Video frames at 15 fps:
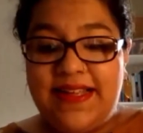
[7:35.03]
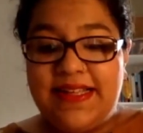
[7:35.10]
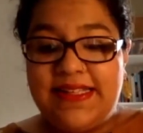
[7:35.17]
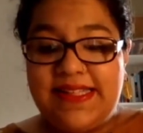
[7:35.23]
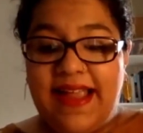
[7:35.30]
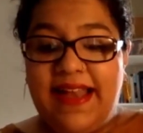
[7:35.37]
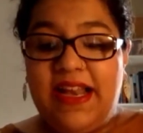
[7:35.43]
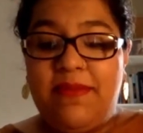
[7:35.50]

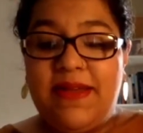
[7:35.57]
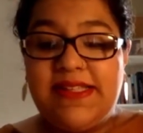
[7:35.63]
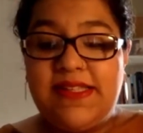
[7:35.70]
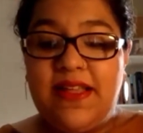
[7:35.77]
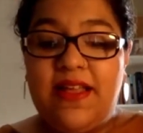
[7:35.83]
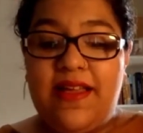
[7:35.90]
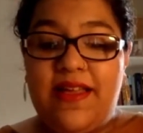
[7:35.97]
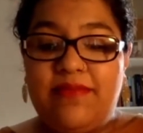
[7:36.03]
asylum as
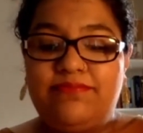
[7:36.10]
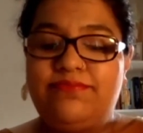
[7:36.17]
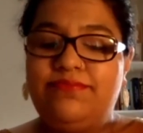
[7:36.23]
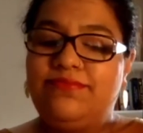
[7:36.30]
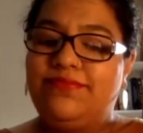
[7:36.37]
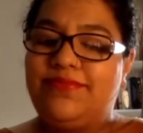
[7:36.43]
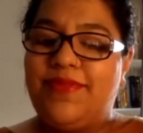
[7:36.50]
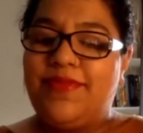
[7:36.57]

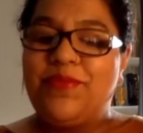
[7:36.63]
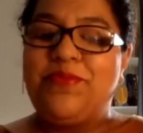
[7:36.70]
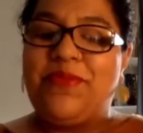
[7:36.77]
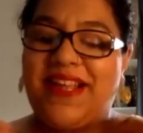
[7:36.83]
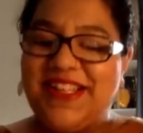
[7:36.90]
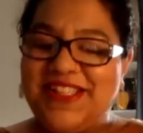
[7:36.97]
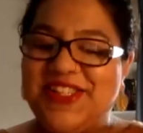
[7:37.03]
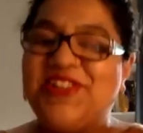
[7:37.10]

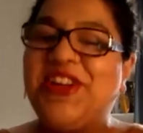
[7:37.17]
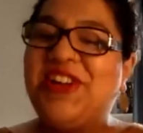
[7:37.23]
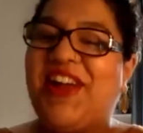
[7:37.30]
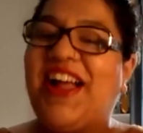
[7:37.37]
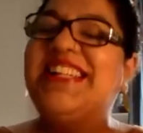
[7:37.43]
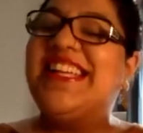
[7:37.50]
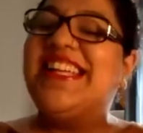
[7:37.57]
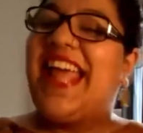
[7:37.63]
by considering
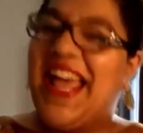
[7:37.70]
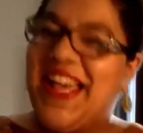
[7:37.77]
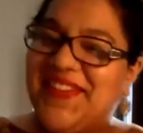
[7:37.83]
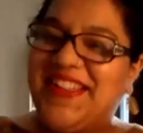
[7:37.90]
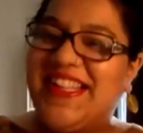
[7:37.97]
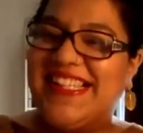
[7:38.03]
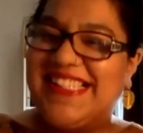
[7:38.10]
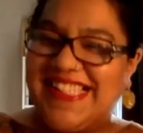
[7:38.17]
granting
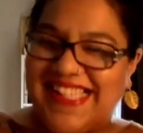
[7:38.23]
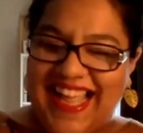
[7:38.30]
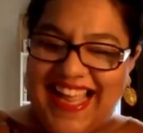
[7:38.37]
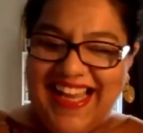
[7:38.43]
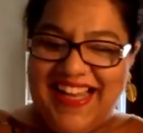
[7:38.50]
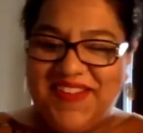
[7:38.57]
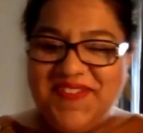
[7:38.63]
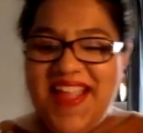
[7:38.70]
Ahmadi's
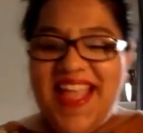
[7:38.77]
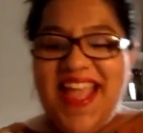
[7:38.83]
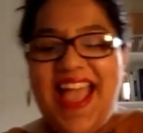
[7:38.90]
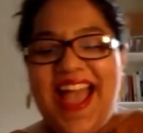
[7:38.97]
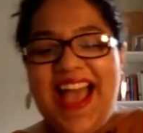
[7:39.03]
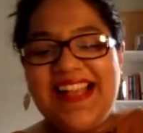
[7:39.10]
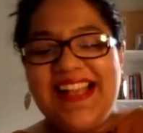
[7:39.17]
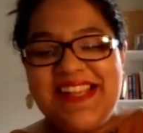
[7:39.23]
asylum
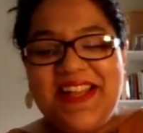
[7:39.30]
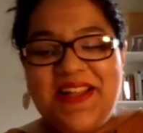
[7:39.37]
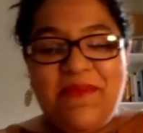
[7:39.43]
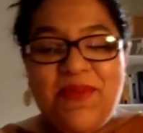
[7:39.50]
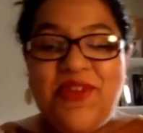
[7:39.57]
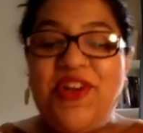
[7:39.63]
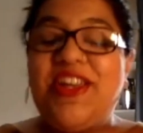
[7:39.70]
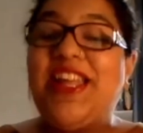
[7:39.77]
as a
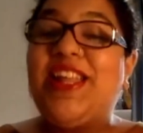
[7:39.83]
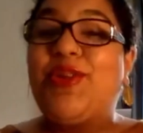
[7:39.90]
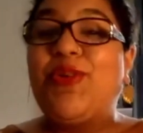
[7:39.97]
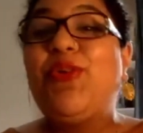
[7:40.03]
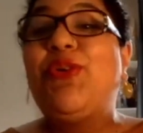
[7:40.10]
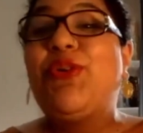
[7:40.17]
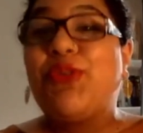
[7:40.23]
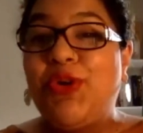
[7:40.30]
community
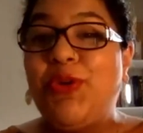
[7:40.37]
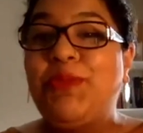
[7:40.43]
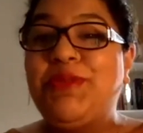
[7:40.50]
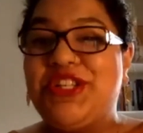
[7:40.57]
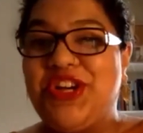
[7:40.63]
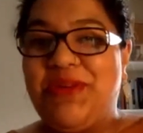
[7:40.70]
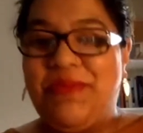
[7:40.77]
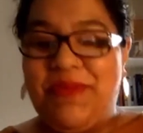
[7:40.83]
through group
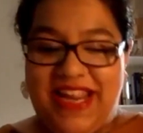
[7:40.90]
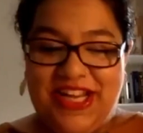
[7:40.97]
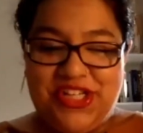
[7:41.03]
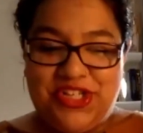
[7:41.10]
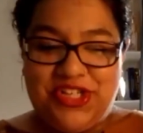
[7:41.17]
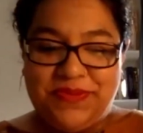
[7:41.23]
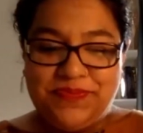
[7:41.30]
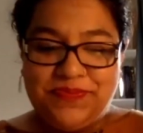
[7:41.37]

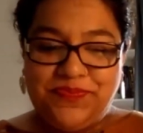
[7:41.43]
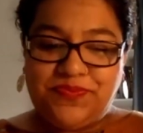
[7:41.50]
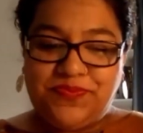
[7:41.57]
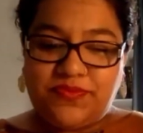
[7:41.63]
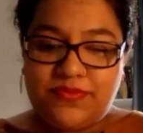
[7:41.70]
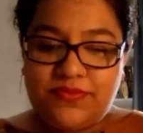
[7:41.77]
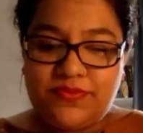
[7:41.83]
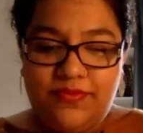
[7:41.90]
determination.
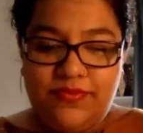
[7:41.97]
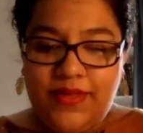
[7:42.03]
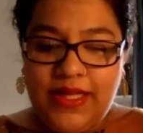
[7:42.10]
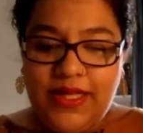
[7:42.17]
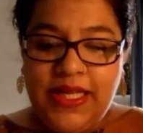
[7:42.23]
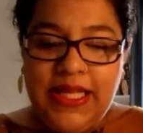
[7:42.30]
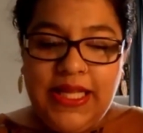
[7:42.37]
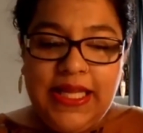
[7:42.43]

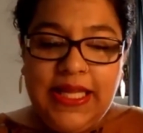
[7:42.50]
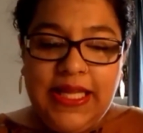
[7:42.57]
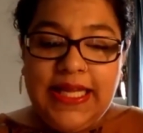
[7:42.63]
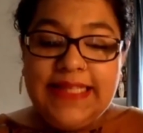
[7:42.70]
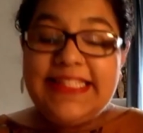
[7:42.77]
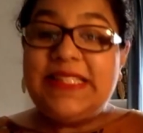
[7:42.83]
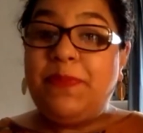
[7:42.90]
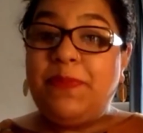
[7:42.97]

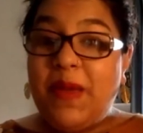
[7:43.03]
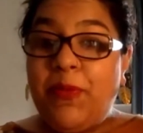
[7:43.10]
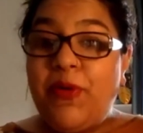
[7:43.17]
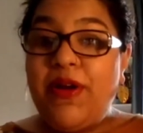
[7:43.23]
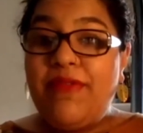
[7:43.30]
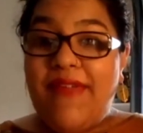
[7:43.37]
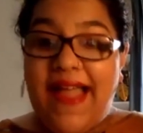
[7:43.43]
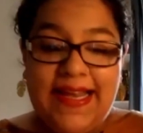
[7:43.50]
This paper
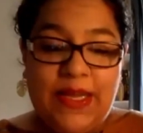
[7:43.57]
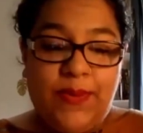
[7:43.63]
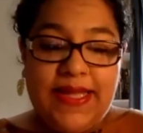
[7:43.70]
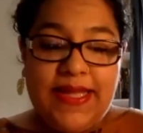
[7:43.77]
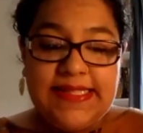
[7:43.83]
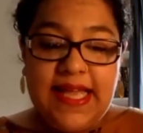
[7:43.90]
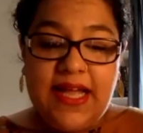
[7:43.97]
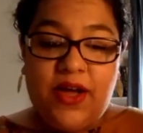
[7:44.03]

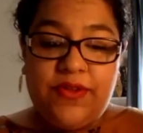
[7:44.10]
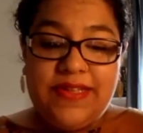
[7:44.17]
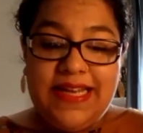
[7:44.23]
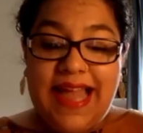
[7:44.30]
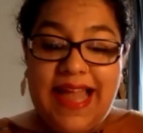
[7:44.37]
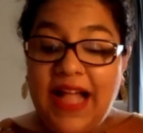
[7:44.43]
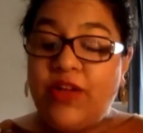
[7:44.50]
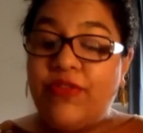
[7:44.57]
evaluates how the
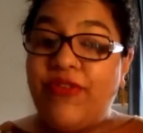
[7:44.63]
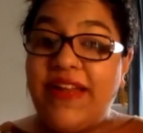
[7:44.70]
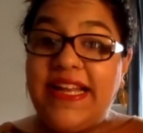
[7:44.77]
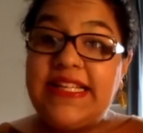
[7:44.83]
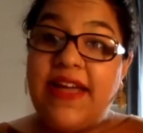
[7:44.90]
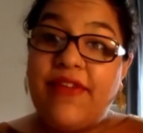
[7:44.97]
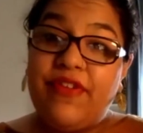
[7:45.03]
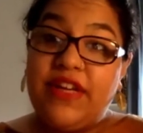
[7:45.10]
lack of
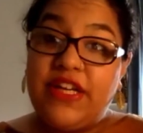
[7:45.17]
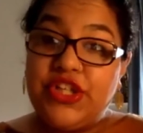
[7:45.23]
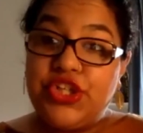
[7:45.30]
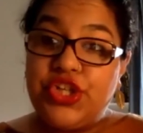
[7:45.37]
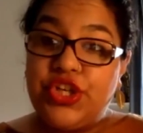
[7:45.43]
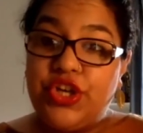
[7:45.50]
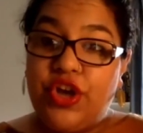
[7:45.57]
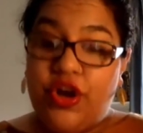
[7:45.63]
any
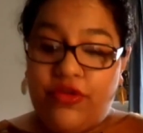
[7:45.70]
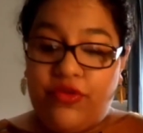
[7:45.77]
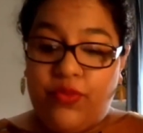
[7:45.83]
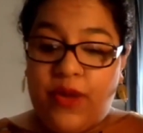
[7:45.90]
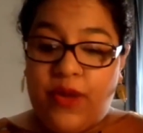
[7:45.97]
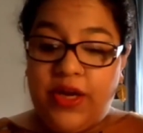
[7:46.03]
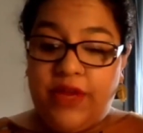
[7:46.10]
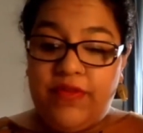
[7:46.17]
definition of
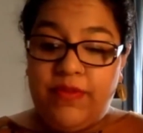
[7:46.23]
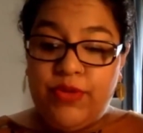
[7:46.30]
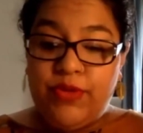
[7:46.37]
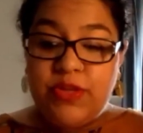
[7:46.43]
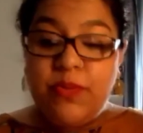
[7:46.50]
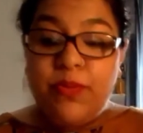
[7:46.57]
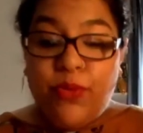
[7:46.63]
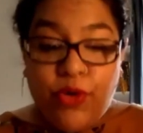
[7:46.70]
one of the
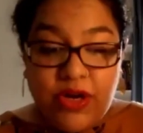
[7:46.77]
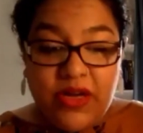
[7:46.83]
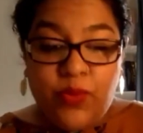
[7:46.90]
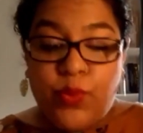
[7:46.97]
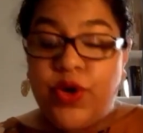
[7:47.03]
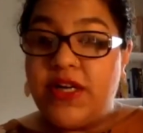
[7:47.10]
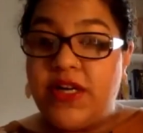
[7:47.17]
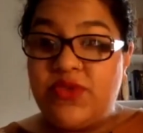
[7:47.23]
most
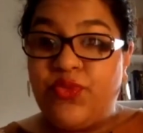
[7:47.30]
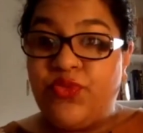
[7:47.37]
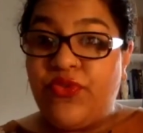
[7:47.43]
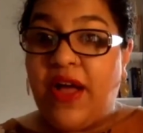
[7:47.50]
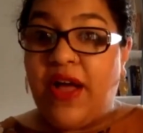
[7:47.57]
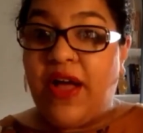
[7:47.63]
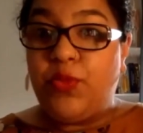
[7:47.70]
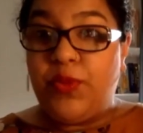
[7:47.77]
important words
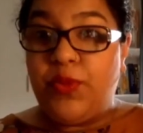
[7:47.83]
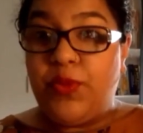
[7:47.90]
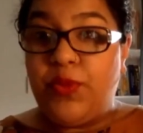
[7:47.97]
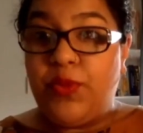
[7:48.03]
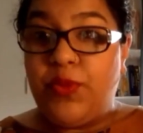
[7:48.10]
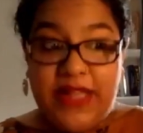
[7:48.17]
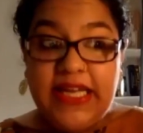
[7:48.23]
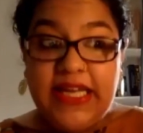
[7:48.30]
found
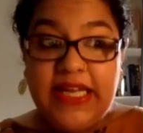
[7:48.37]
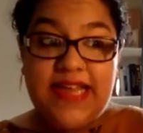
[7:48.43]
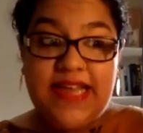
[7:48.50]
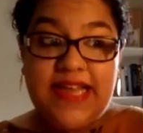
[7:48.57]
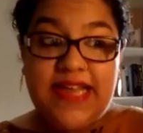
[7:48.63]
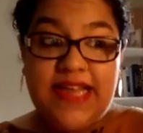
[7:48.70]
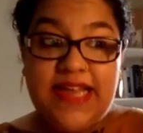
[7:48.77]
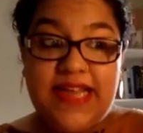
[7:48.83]
within
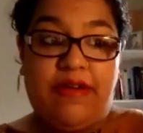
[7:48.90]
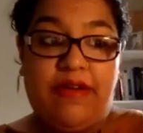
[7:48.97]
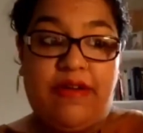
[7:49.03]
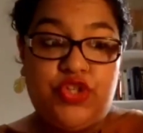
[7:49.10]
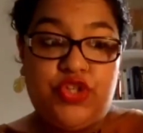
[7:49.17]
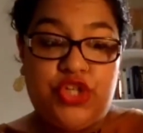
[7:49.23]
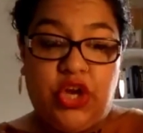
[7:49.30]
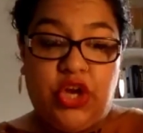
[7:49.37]
international
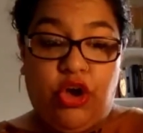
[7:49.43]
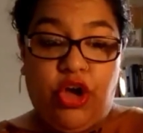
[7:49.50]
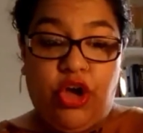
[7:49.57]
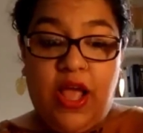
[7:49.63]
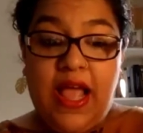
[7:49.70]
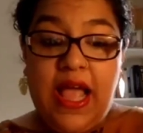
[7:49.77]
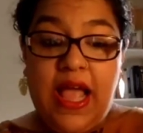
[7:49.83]
refugee law,